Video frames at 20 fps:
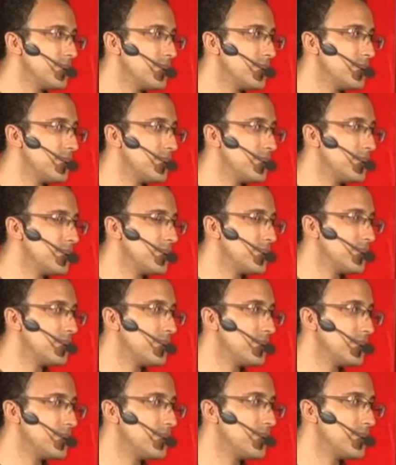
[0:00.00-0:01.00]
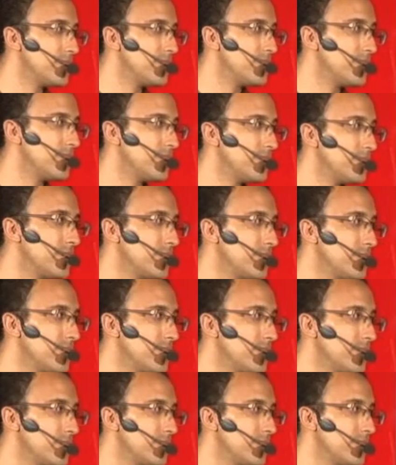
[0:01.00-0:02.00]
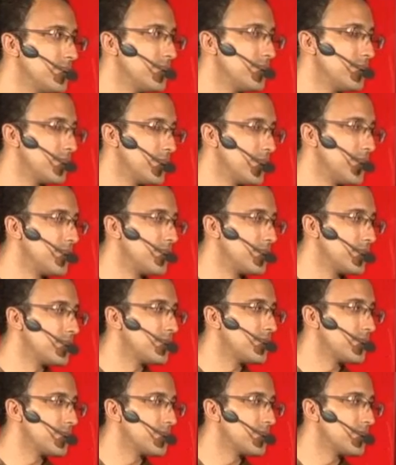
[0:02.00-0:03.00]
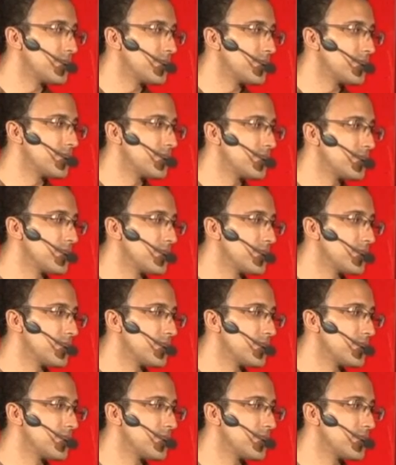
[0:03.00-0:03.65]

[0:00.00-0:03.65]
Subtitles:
[no speech]